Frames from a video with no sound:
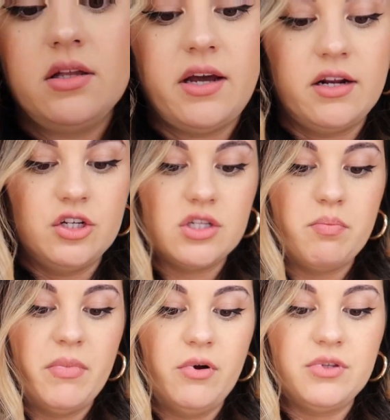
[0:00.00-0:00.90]
Kind of just
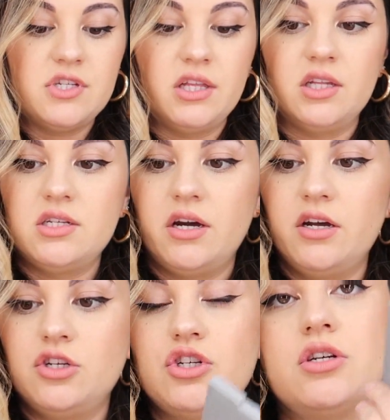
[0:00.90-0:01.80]
melts at the
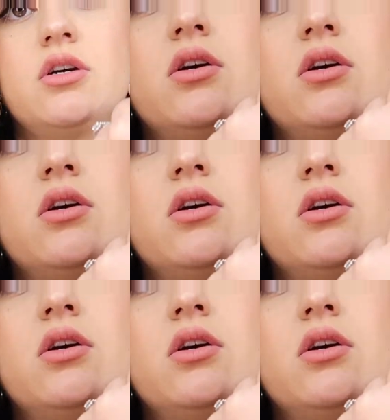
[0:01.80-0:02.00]
touch.